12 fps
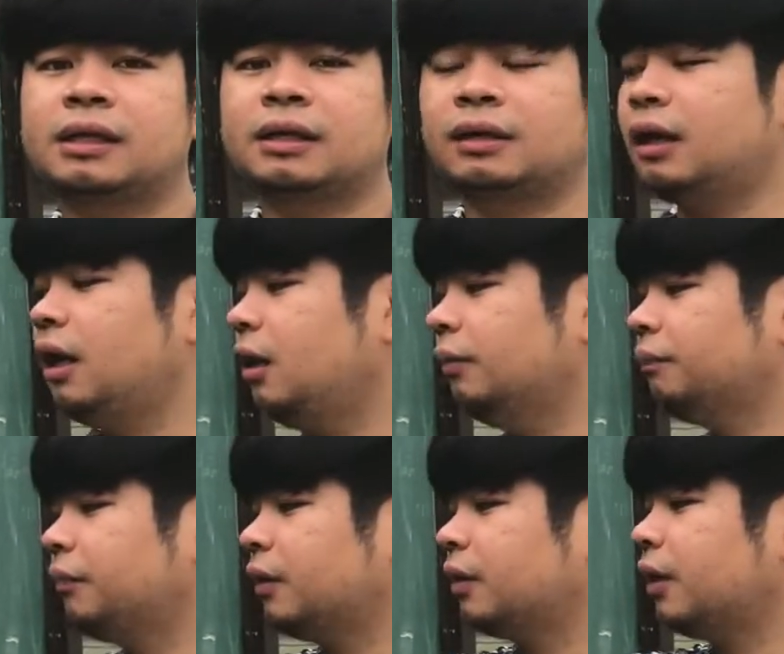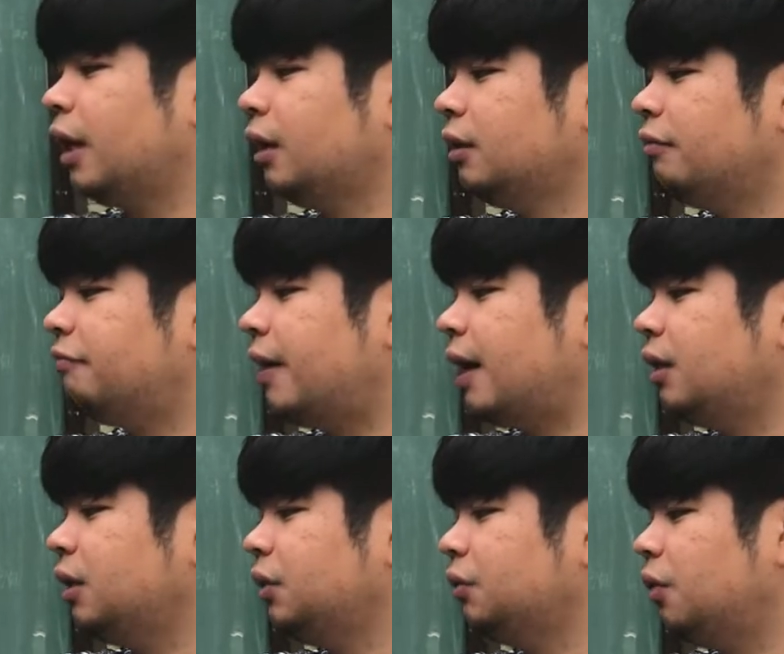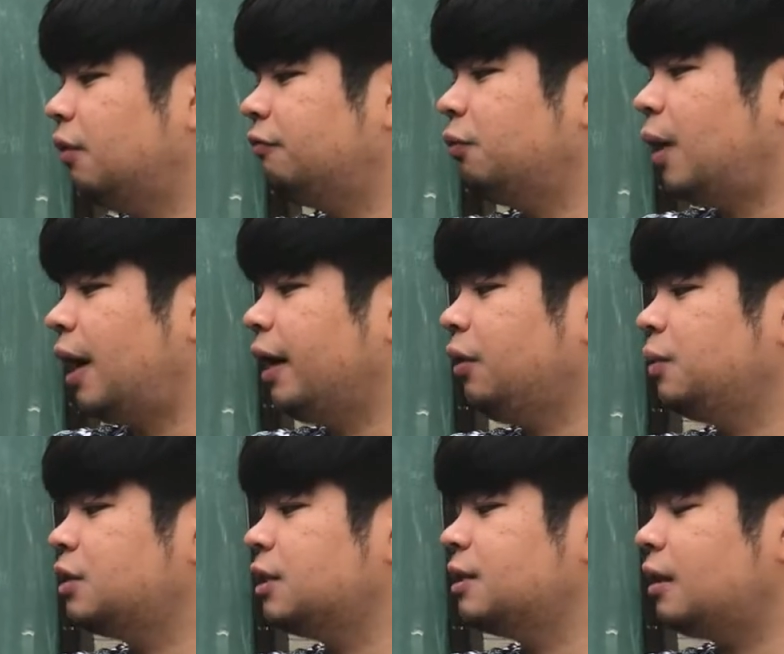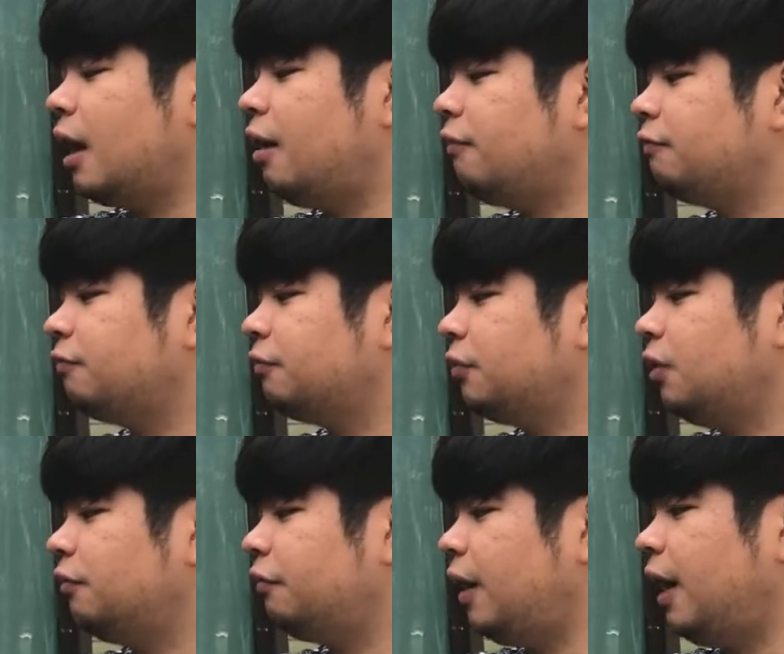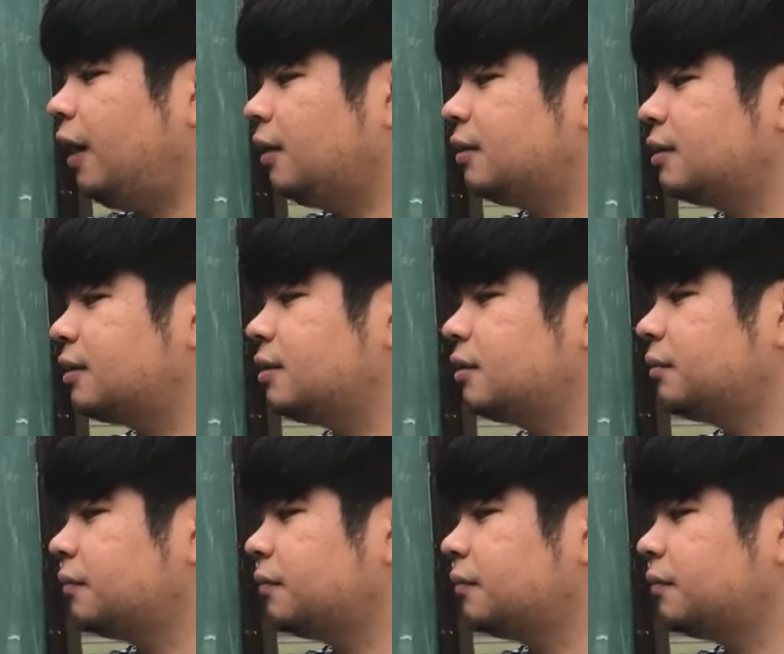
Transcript: okay, then the value of y, which is f of x,